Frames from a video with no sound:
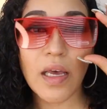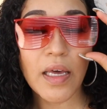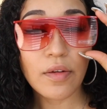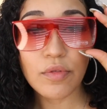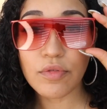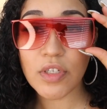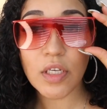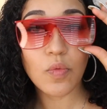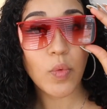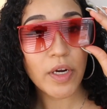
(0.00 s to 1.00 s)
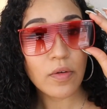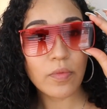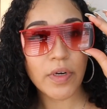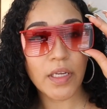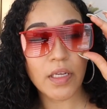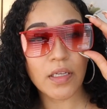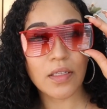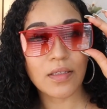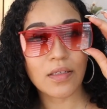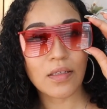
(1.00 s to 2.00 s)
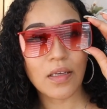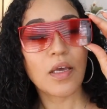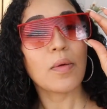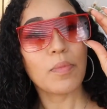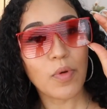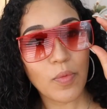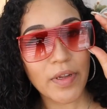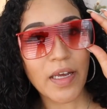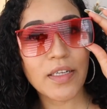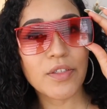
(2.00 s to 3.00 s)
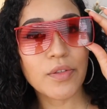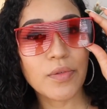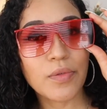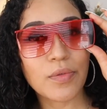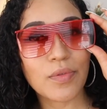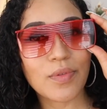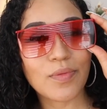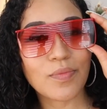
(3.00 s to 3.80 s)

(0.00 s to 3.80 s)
I don't usually wear red, but when I do,